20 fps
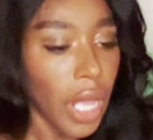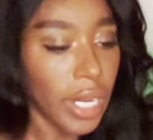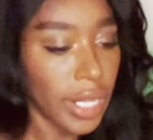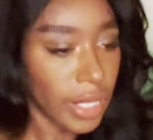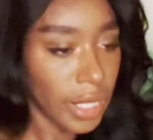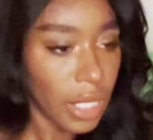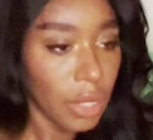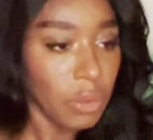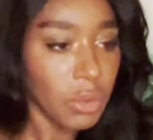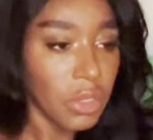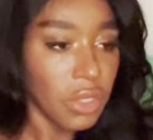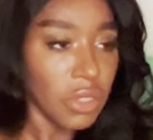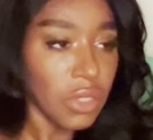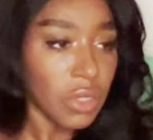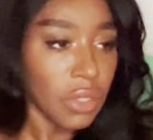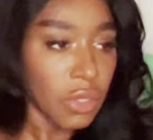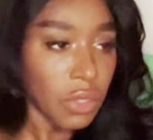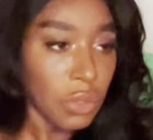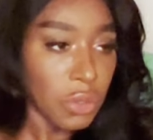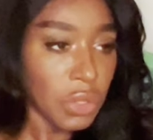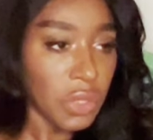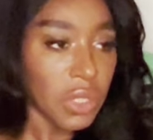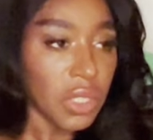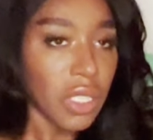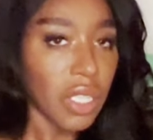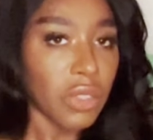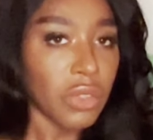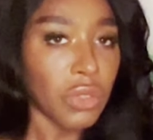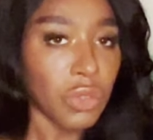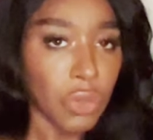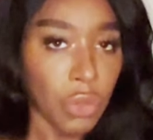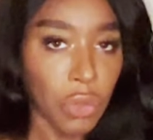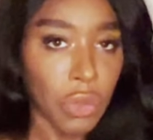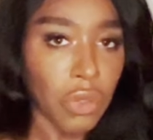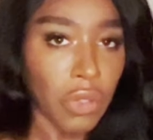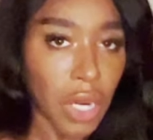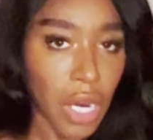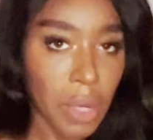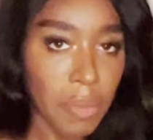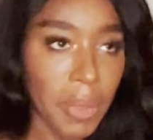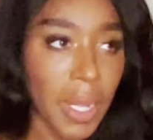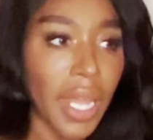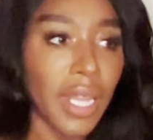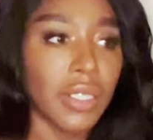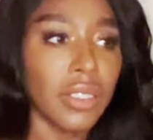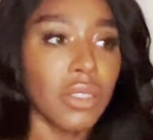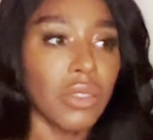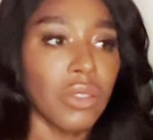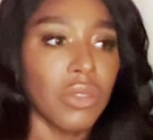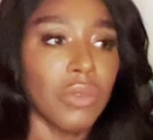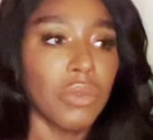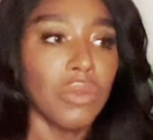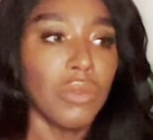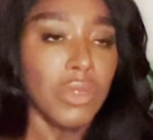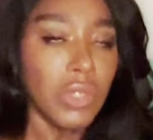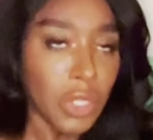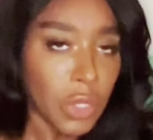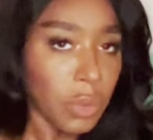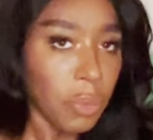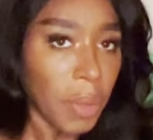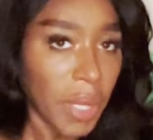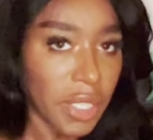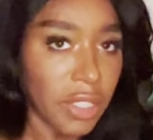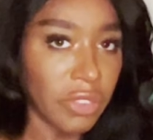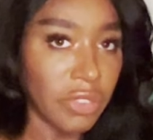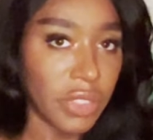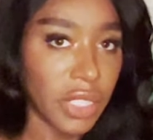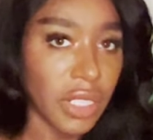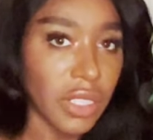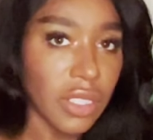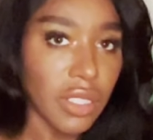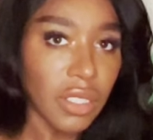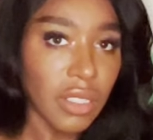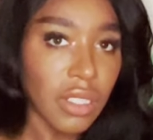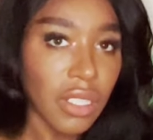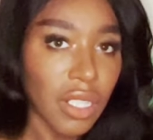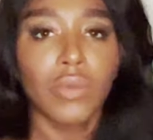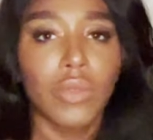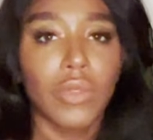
I came to the conclusion that true crime has real benefits.